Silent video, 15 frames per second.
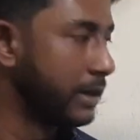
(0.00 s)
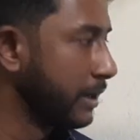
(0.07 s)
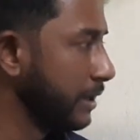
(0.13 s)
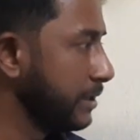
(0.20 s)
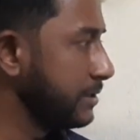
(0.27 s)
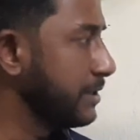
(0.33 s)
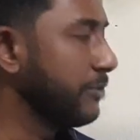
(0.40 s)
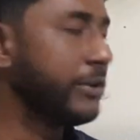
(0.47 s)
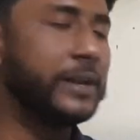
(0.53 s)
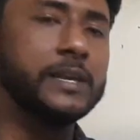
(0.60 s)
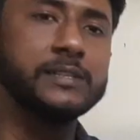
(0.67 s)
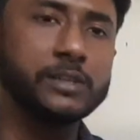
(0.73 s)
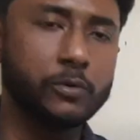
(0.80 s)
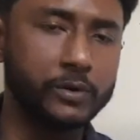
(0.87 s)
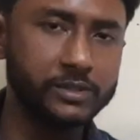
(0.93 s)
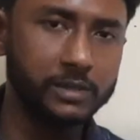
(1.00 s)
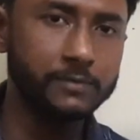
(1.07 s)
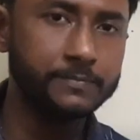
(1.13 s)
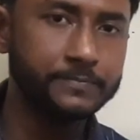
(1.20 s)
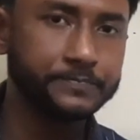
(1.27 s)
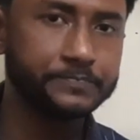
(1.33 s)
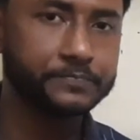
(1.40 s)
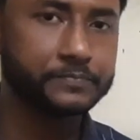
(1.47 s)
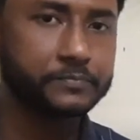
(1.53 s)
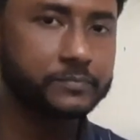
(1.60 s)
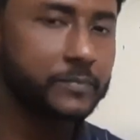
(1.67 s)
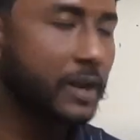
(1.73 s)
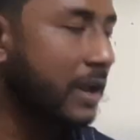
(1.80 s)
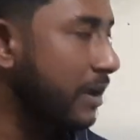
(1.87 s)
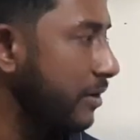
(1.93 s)
This is a very easy question,
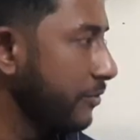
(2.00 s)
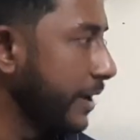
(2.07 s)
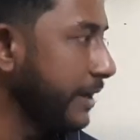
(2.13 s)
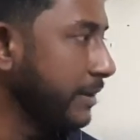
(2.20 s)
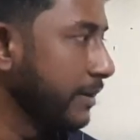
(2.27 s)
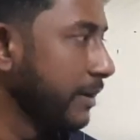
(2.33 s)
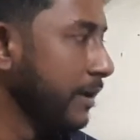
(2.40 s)
right?